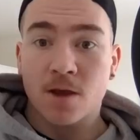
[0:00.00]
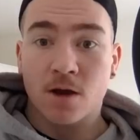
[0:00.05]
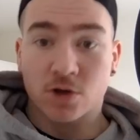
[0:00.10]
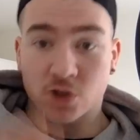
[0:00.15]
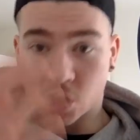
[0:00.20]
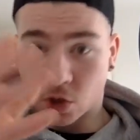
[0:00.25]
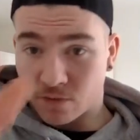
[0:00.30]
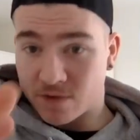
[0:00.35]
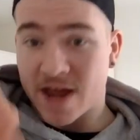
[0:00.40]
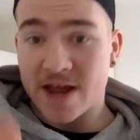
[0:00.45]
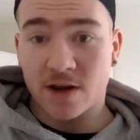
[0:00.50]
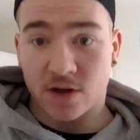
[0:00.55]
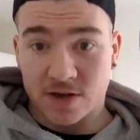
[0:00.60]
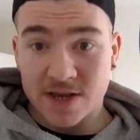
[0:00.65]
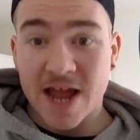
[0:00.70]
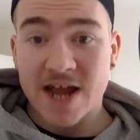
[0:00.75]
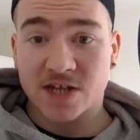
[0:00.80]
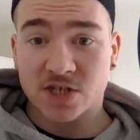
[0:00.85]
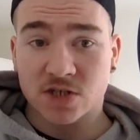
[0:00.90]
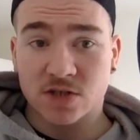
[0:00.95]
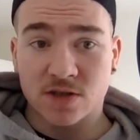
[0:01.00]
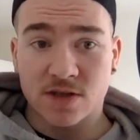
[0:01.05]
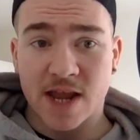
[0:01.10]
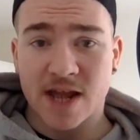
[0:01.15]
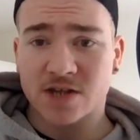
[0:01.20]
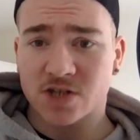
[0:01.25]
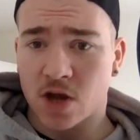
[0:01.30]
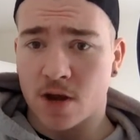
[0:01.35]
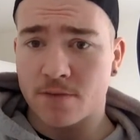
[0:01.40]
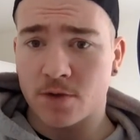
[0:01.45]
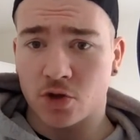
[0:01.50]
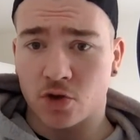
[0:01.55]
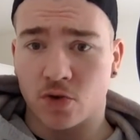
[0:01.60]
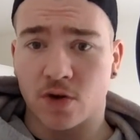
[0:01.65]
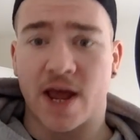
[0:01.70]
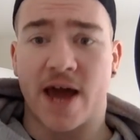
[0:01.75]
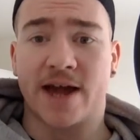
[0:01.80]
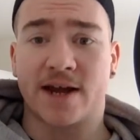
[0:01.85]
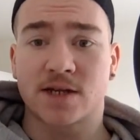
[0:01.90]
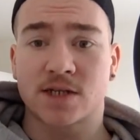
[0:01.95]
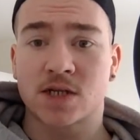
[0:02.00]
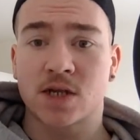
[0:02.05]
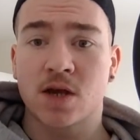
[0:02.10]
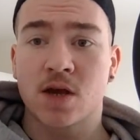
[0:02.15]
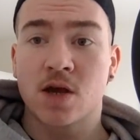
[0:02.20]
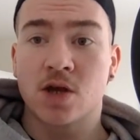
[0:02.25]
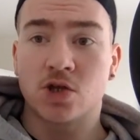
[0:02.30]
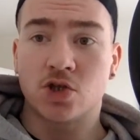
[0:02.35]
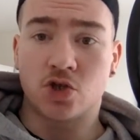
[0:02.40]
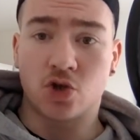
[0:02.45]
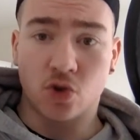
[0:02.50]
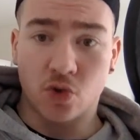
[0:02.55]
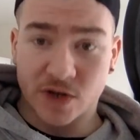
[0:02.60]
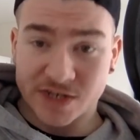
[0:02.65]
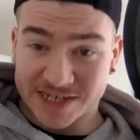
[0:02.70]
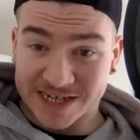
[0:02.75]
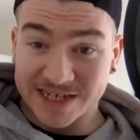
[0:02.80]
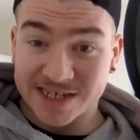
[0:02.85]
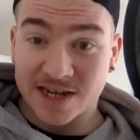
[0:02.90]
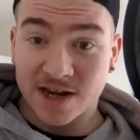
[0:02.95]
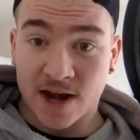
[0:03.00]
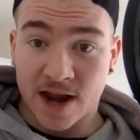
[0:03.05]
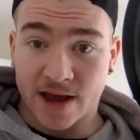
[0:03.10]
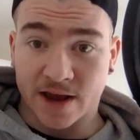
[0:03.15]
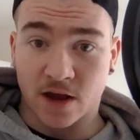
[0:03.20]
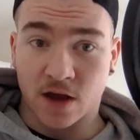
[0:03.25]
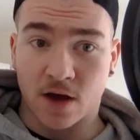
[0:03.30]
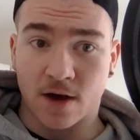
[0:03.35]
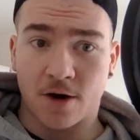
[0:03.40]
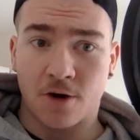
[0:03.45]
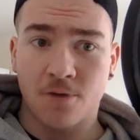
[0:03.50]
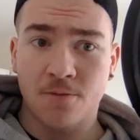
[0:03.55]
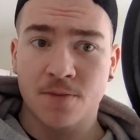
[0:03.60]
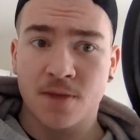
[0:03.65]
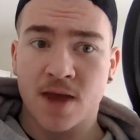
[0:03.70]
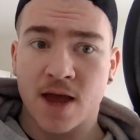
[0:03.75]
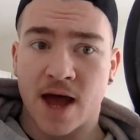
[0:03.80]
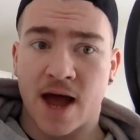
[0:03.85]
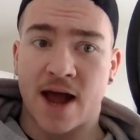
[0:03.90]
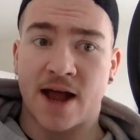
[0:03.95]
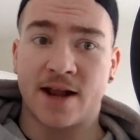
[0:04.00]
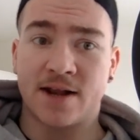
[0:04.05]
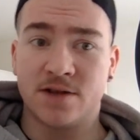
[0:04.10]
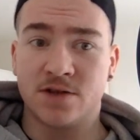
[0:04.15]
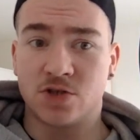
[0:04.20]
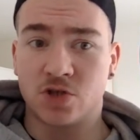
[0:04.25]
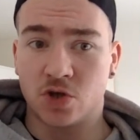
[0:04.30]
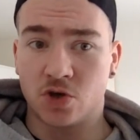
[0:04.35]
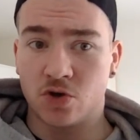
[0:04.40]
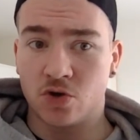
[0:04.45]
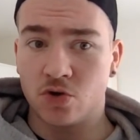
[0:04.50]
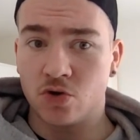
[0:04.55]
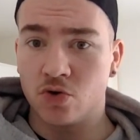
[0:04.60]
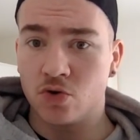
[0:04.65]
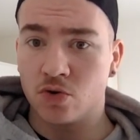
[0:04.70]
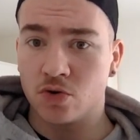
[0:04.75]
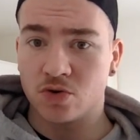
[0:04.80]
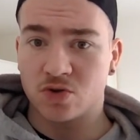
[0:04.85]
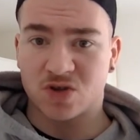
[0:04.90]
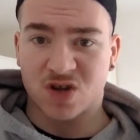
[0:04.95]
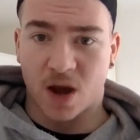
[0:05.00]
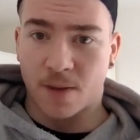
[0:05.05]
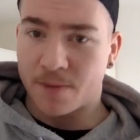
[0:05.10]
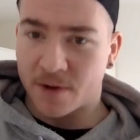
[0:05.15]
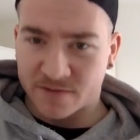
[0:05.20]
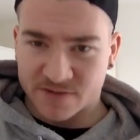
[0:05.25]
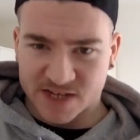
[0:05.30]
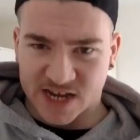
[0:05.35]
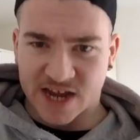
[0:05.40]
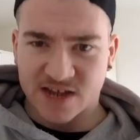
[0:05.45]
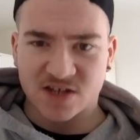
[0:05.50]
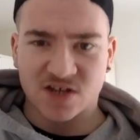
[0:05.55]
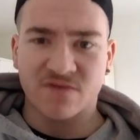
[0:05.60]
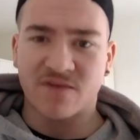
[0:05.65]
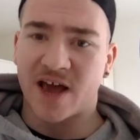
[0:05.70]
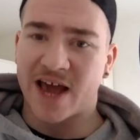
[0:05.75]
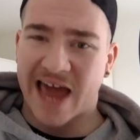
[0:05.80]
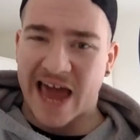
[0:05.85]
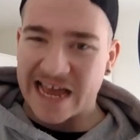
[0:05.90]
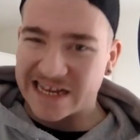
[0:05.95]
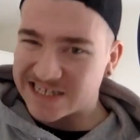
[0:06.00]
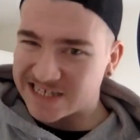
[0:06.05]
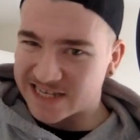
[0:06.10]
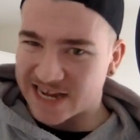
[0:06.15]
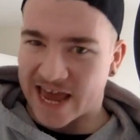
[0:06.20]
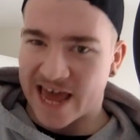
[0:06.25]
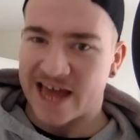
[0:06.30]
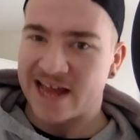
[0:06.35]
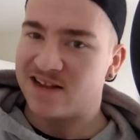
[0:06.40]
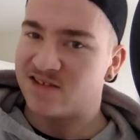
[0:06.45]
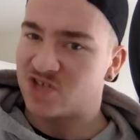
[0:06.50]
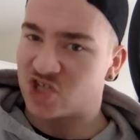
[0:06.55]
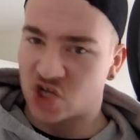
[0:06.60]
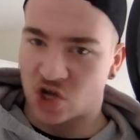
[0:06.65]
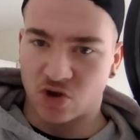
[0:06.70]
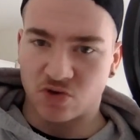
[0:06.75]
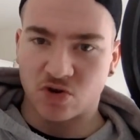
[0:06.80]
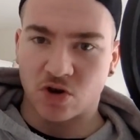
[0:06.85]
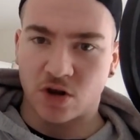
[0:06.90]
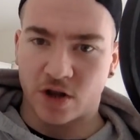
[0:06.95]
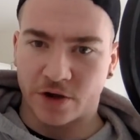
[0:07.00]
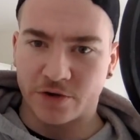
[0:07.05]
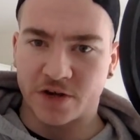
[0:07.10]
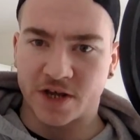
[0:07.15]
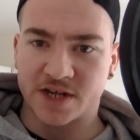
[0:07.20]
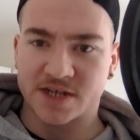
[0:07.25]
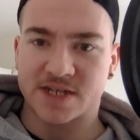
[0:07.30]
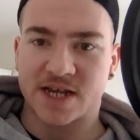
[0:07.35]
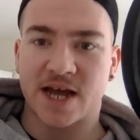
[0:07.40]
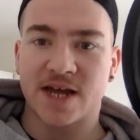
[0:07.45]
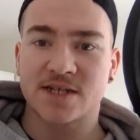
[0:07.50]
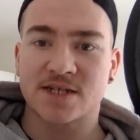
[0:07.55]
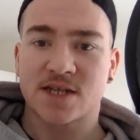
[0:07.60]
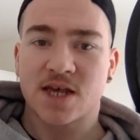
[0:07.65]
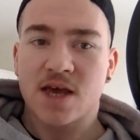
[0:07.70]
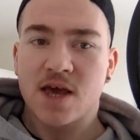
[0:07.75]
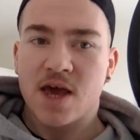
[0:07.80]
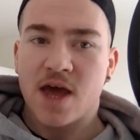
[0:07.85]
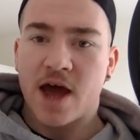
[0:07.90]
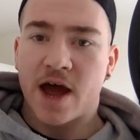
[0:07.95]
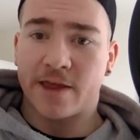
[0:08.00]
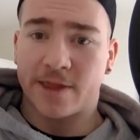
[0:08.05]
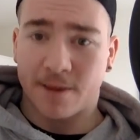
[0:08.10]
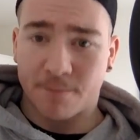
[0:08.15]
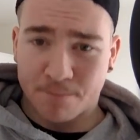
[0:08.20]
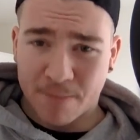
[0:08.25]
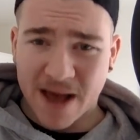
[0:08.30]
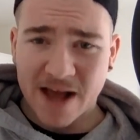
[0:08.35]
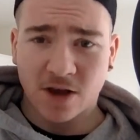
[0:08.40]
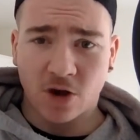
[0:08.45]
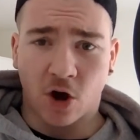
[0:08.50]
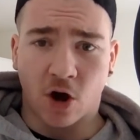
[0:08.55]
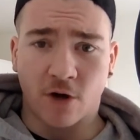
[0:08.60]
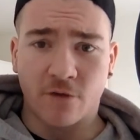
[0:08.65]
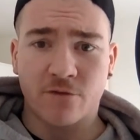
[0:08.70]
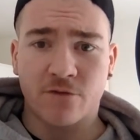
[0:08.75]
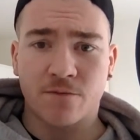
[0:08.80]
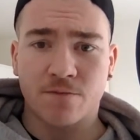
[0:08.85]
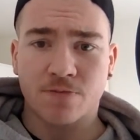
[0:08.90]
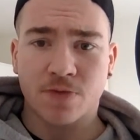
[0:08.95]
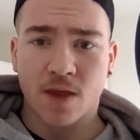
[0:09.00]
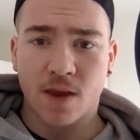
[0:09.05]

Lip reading: So next time you do legs, do a seated leg curl and do a couple of sets of like 8 to 10, so your loading sets, and then back off